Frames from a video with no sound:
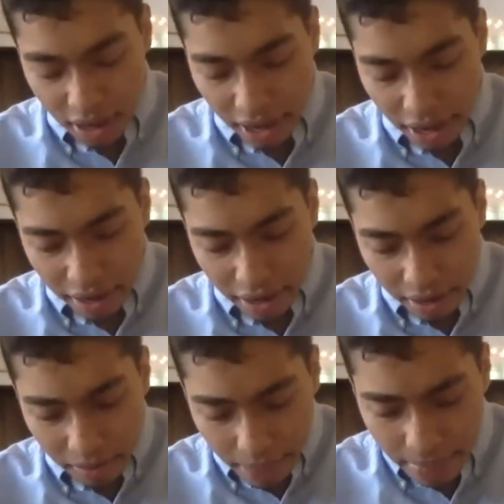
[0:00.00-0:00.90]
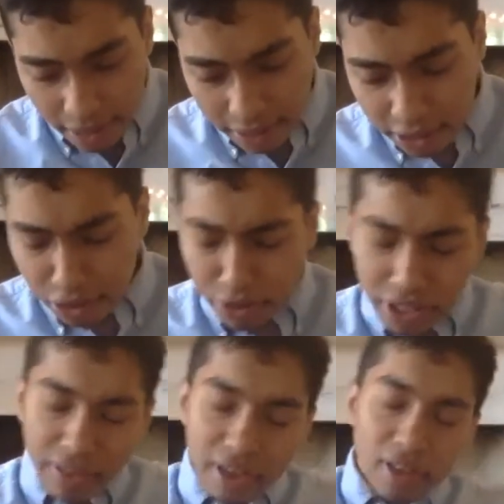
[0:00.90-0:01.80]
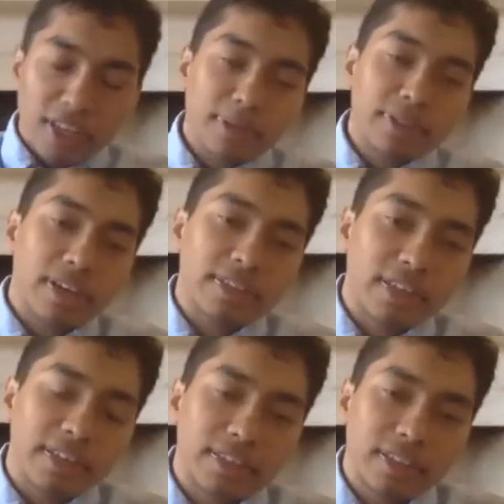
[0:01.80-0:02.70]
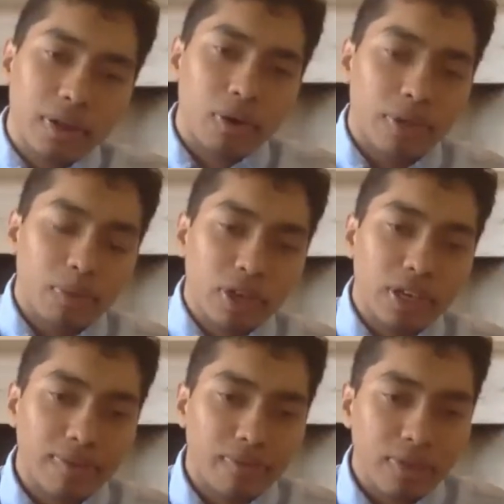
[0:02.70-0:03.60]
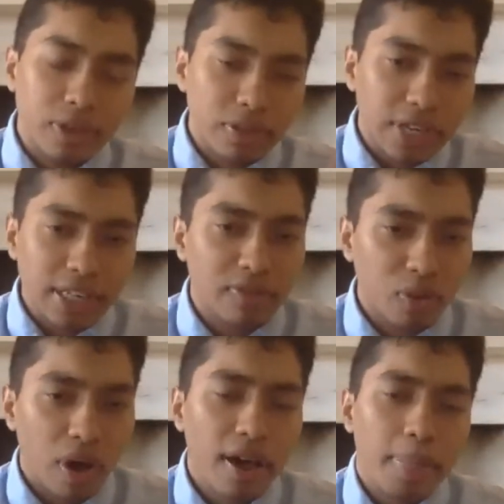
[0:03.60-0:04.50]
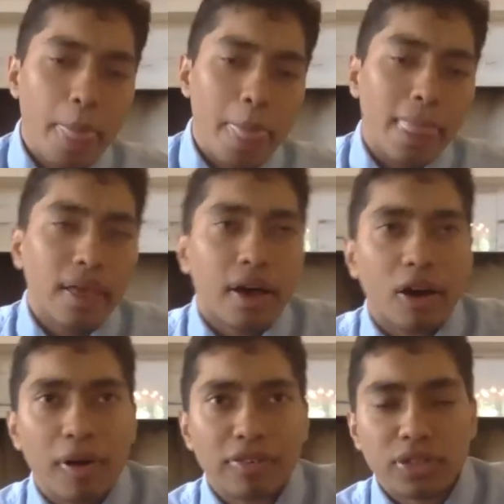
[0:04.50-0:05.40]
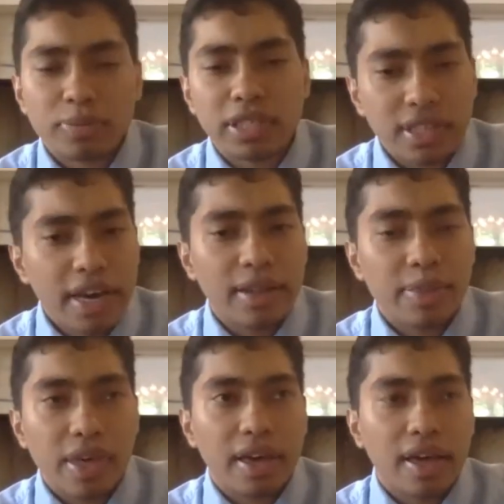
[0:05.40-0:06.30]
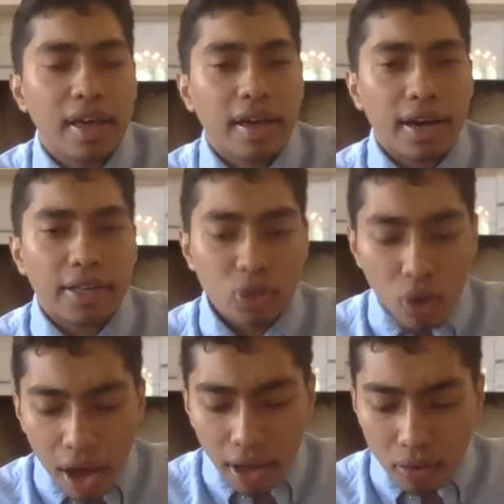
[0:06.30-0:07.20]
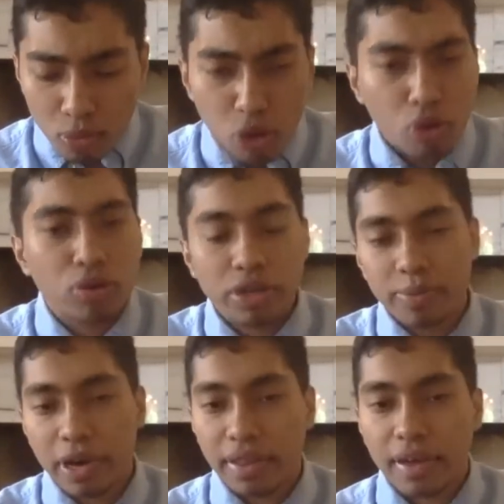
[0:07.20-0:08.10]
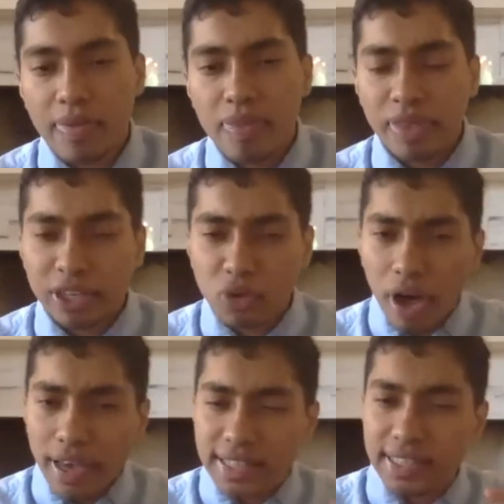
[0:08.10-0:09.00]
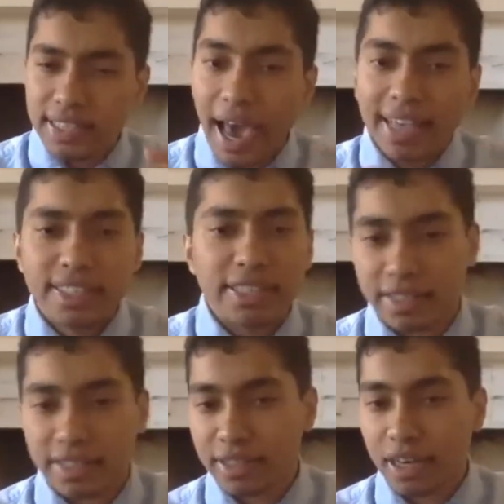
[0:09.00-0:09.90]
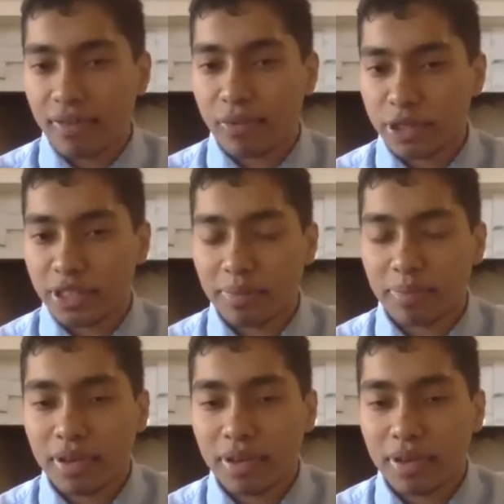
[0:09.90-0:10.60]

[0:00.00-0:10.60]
And it's interesting that Allah subhanahu wa ta'ala says, or that we, you know, this idea of dua, our Prophet he said that a dua mukhul ibadah, that dua is the essence of worship.